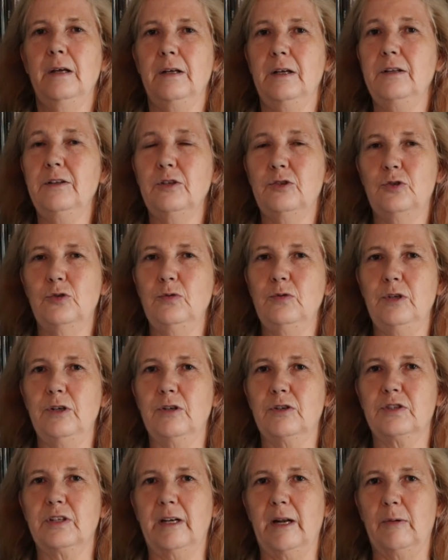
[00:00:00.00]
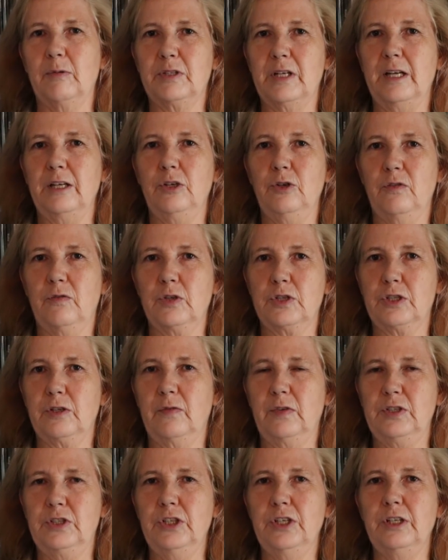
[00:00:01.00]
in the 2 years that I was at University
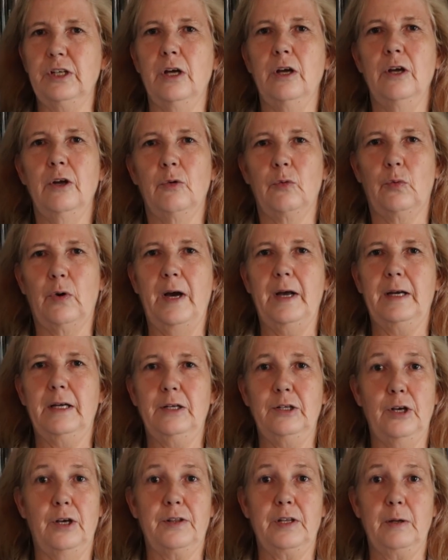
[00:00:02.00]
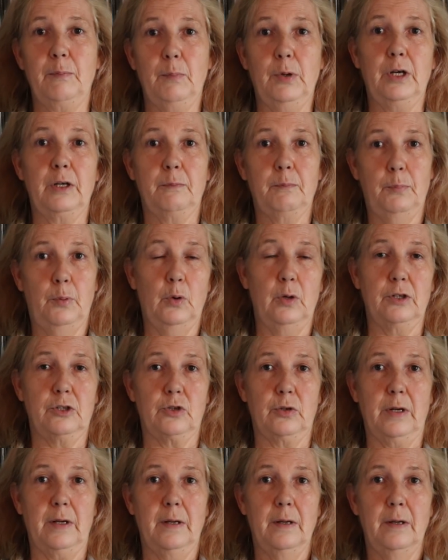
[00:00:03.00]
of Virginia writing nothing but
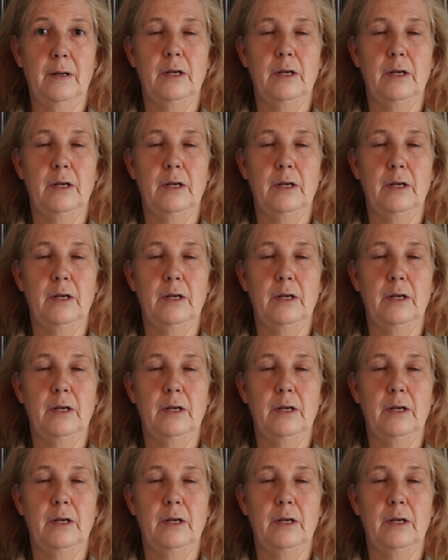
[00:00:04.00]
poetry.